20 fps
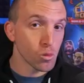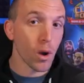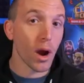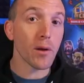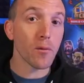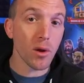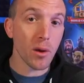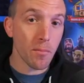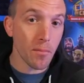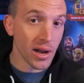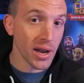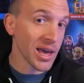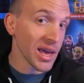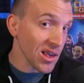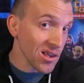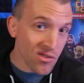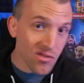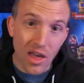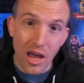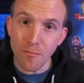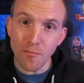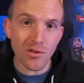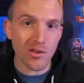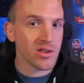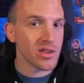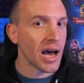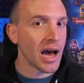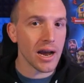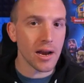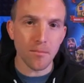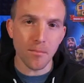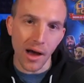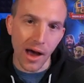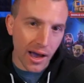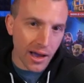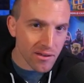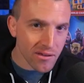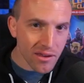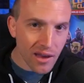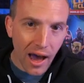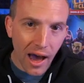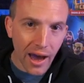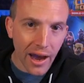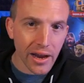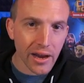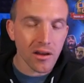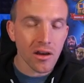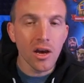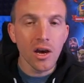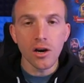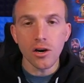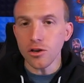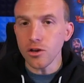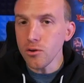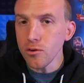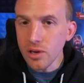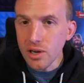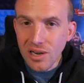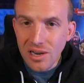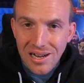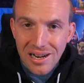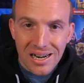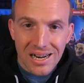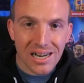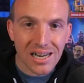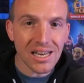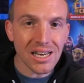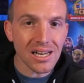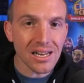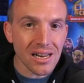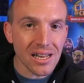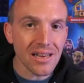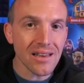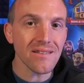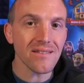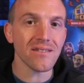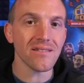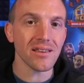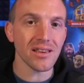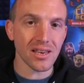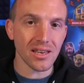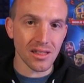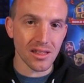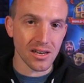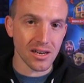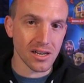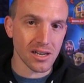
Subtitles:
When we place them side by side, you can clearly see the